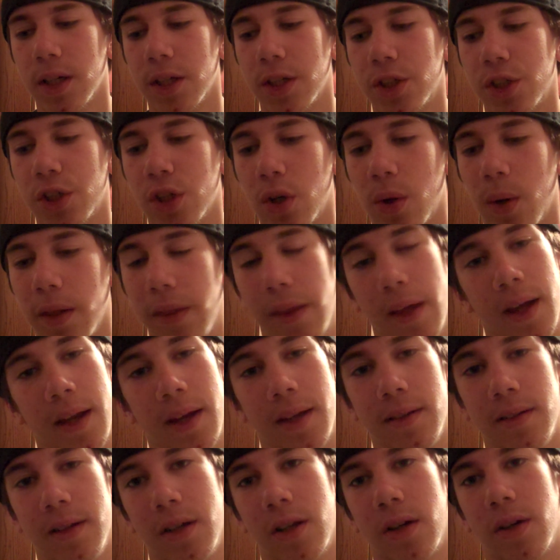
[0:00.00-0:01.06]
So I
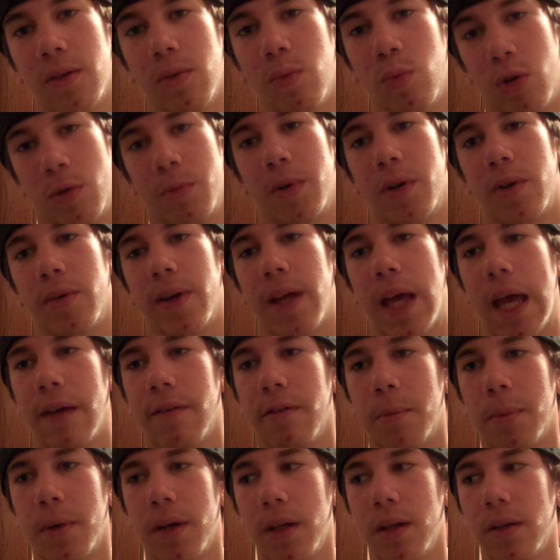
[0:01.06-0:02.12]
thought, you know, Walmart would
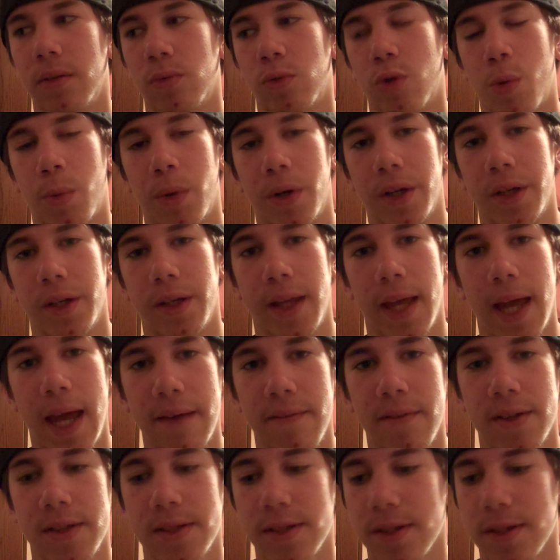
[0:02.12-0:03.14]
have it, but Walmart didn't have